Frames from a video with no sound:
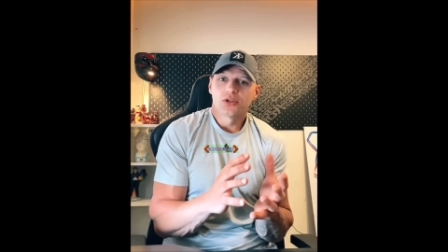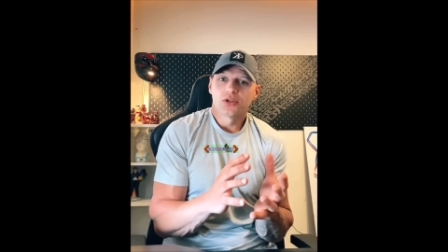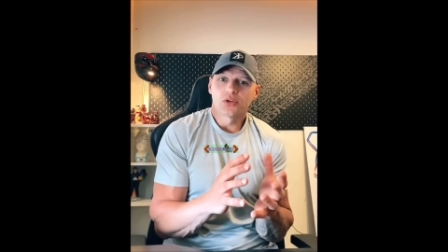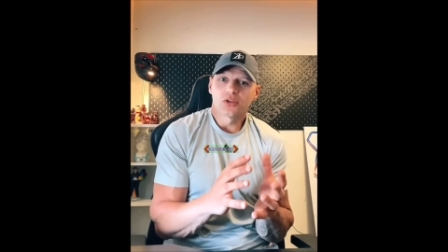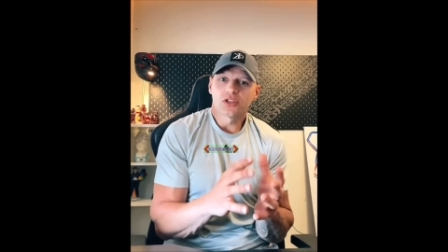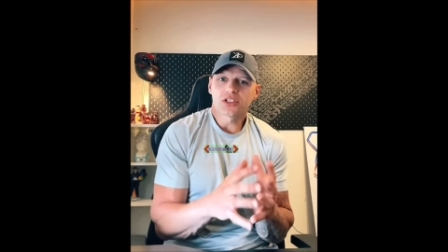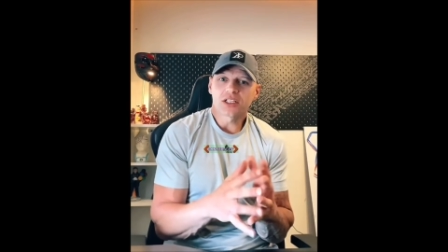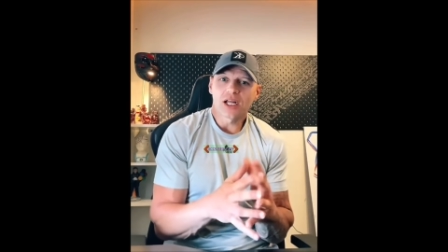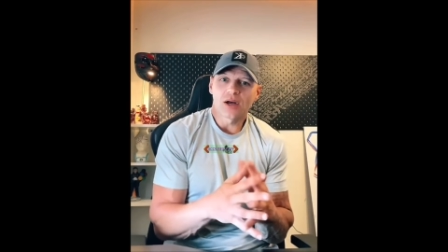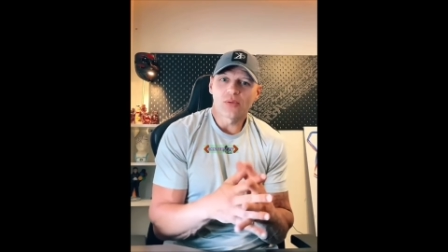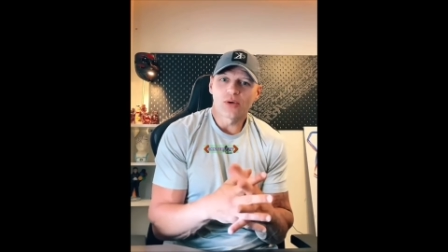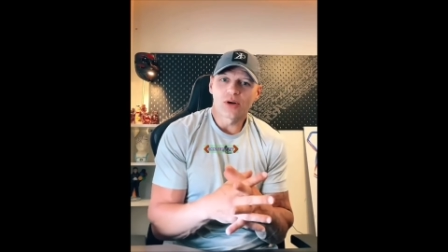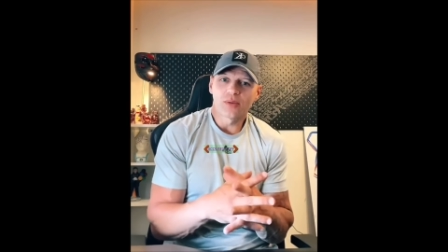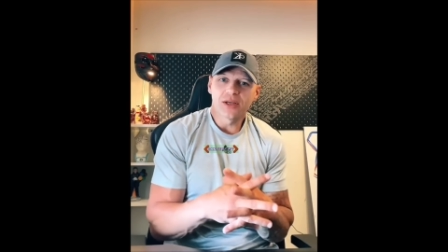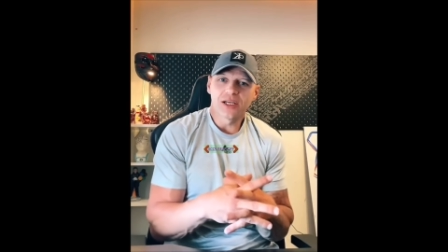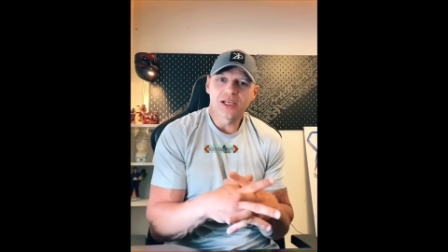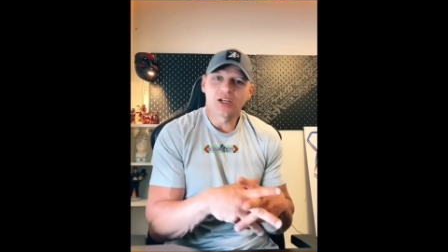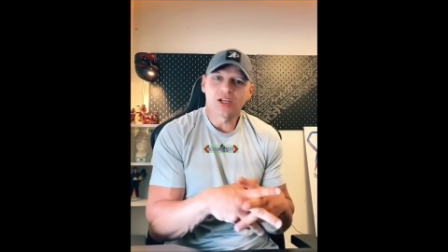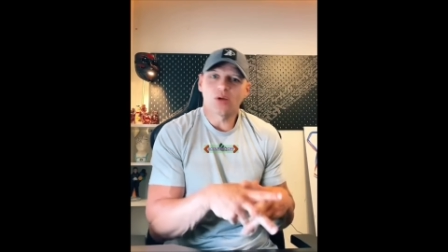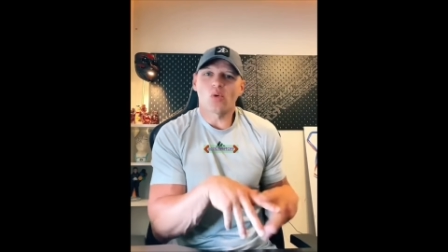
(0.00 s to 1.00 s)
Do you understand what I
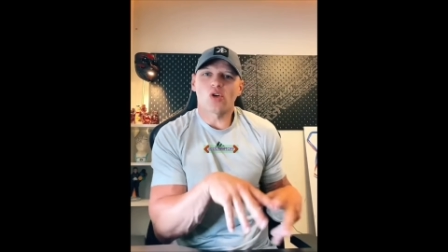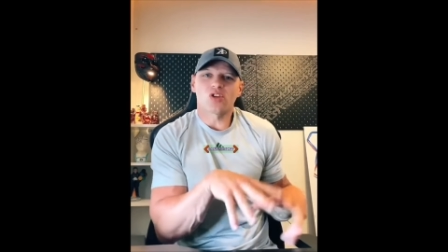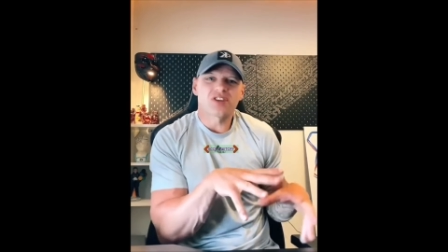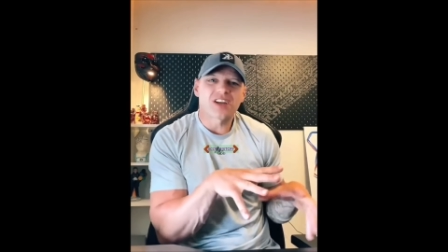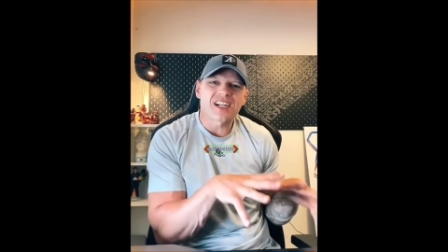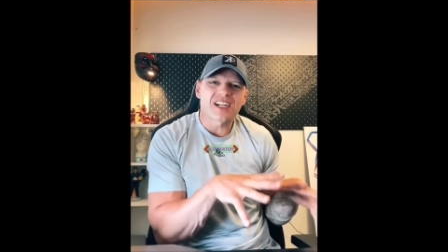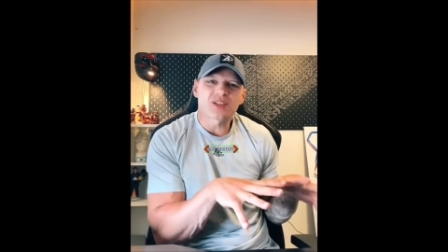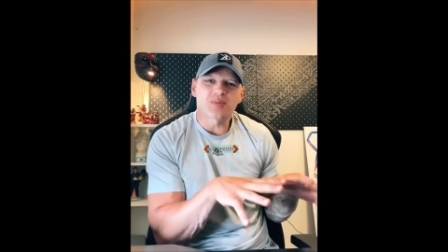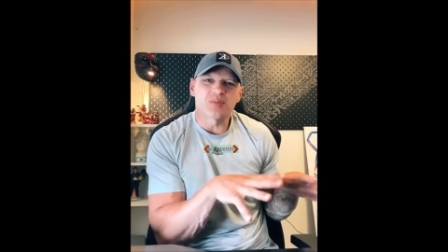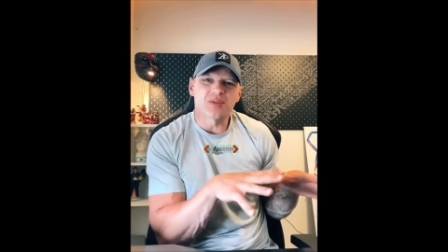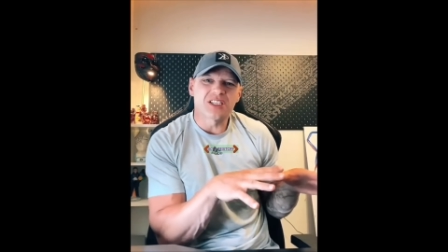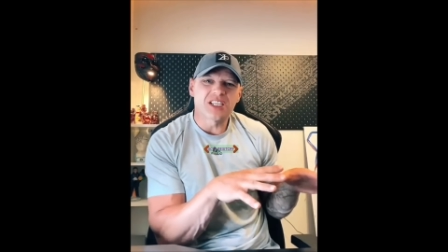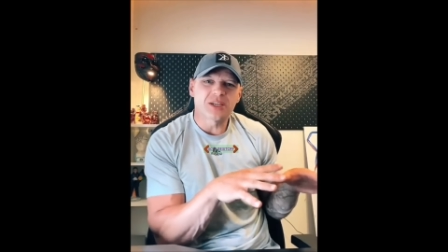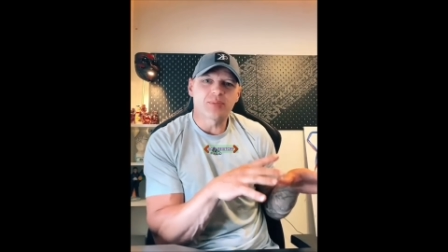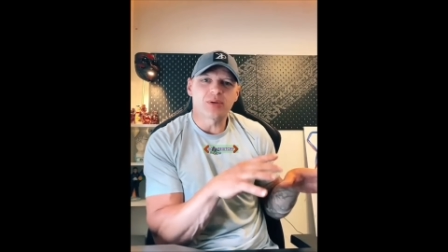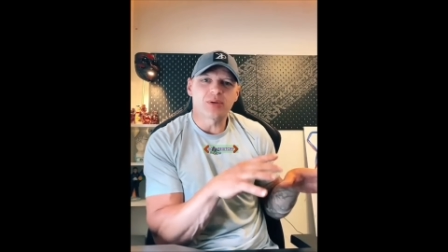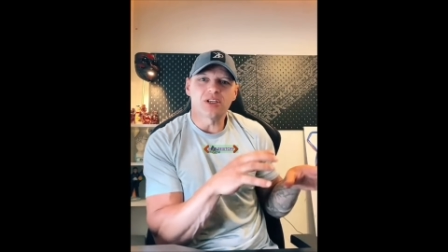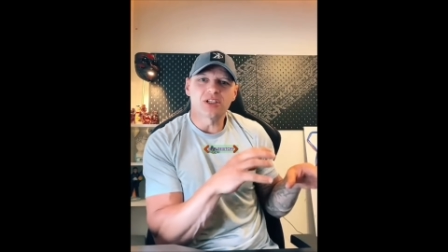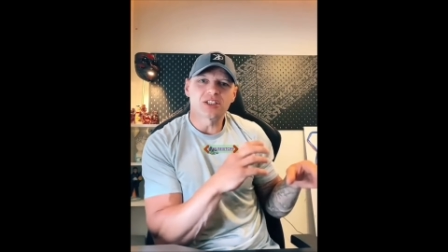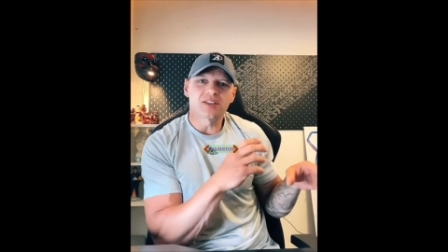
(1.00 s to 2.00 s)
mean? The one that's
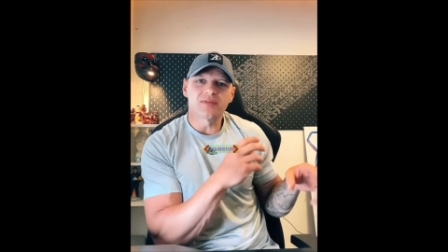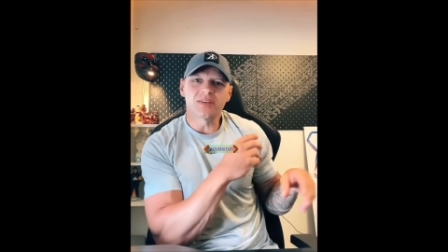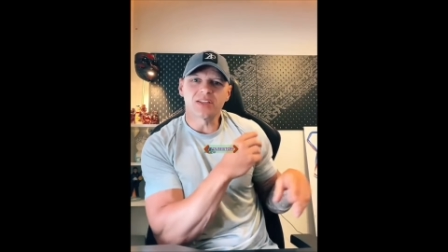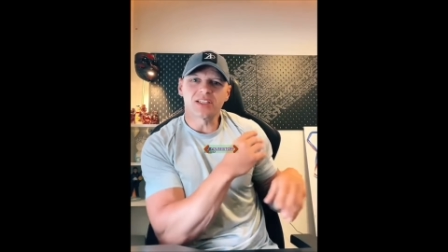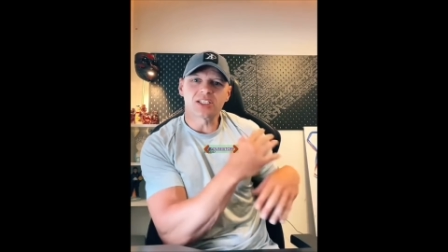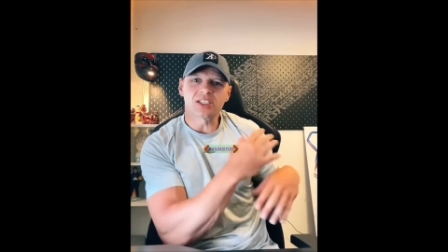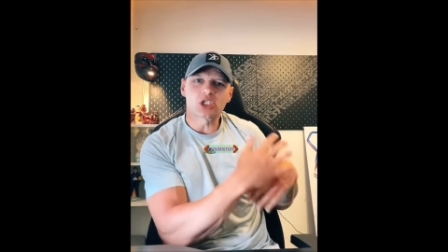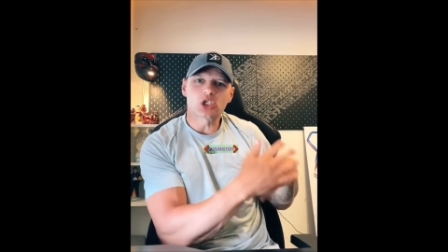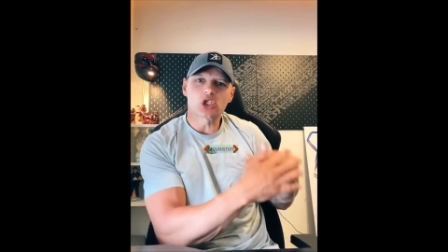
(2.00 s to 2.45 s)
manipulative in